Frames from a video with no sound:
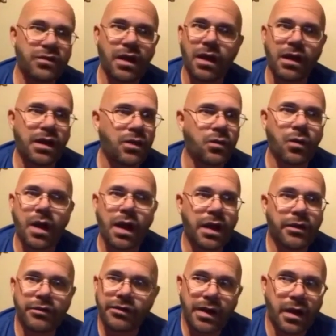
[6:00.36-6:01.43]
sell any rye
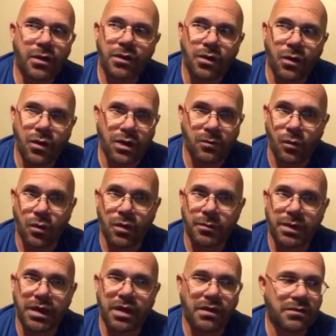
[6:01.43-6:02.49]
or sourdough anymore
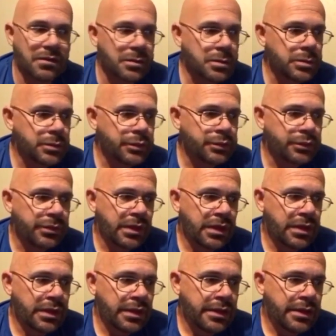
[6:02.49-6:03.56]
because
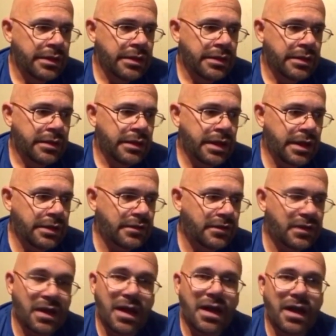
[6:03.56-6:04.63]

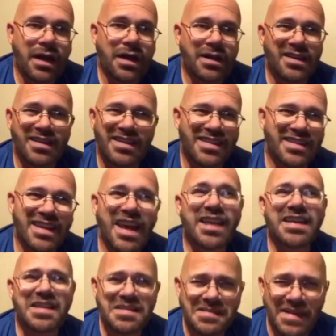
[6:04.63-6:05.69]
it's
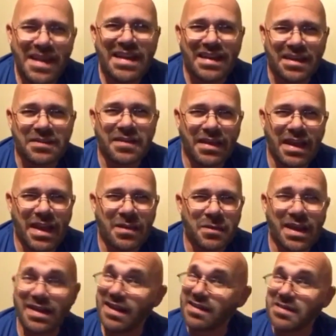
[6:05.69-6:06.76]
not convenient for
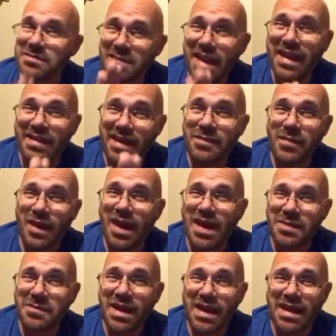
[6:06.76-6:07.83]
them. It doesn't make them a
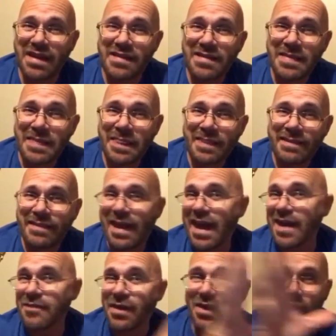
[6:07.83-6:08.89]
lot of money to
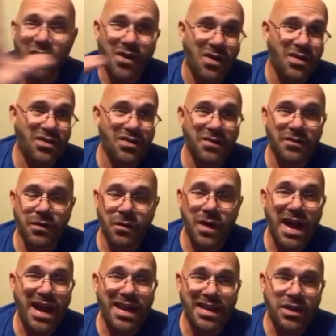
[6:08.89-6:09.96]
have a large
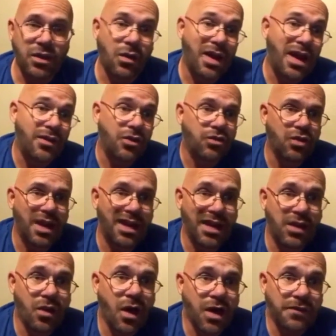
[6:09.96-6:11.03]
variety. You go down there trying to
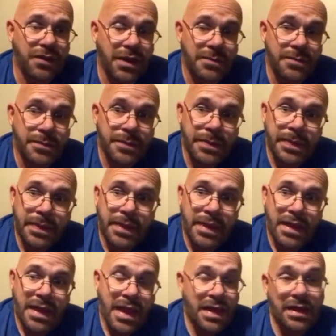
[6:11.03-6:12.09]
get coffee,
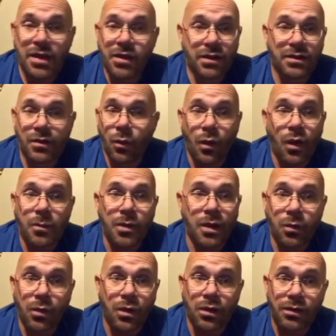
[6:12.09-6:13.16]
and here at the
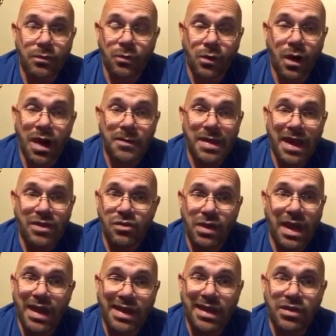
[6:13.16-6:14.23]
Walmart where I'm at, you
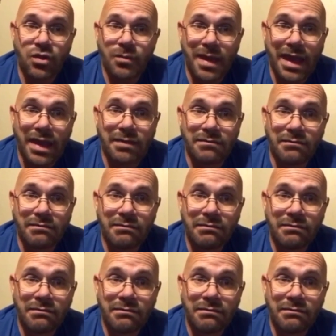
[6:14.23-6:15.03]
can't get U-Ban.